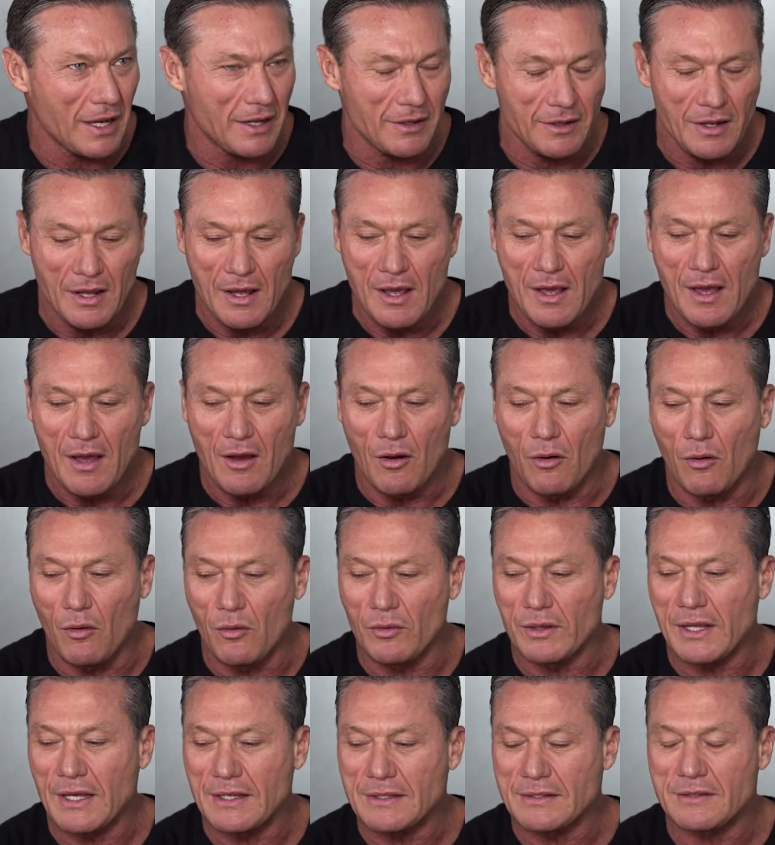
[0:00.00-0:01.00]
And
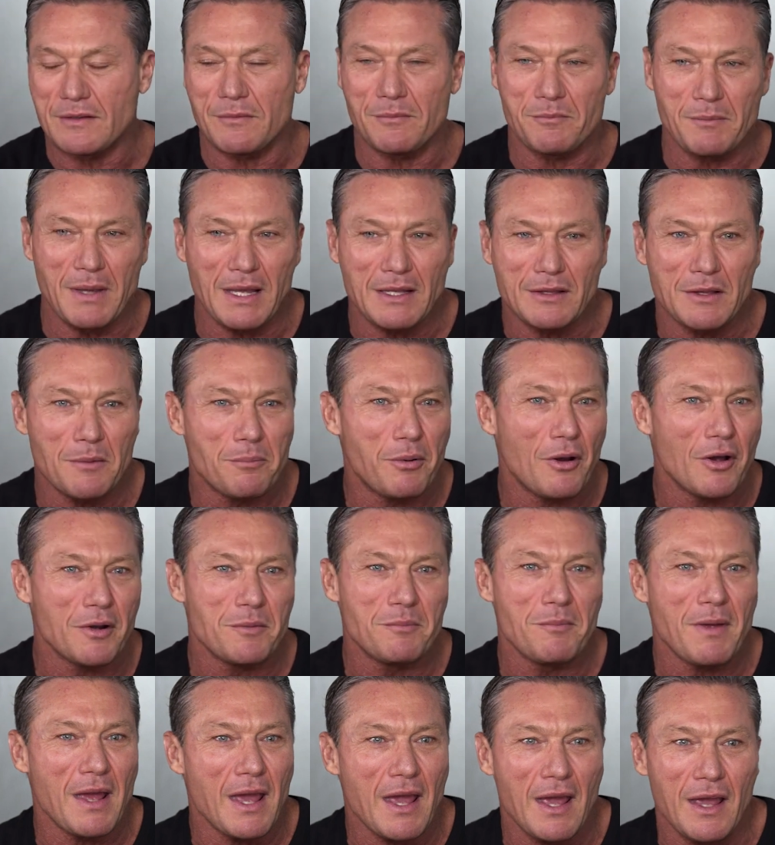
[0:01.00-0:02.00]
all these Mick the
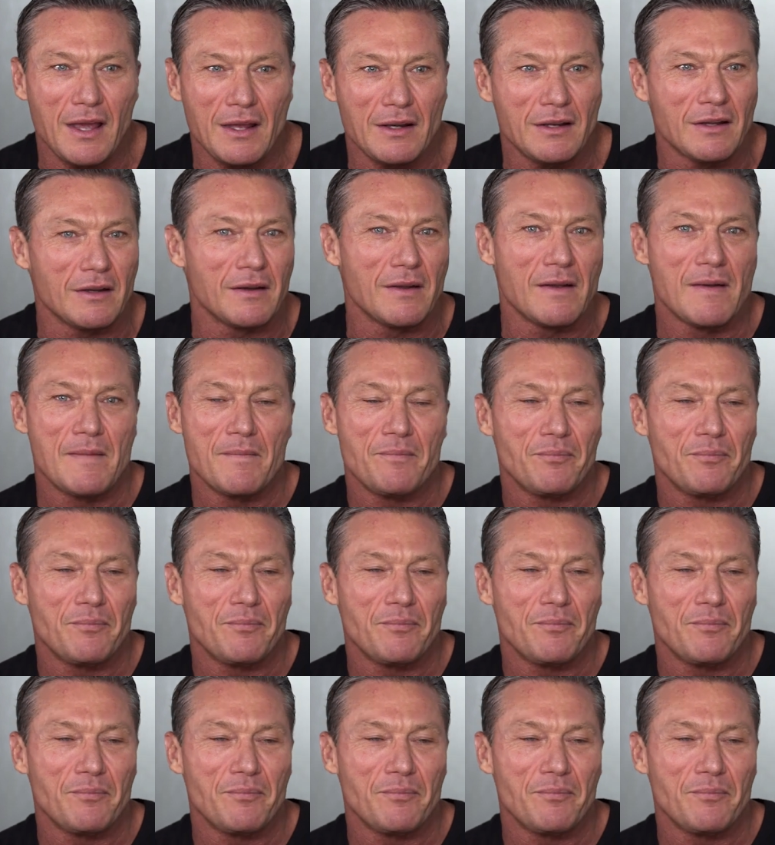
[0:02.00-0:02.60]
Podman and,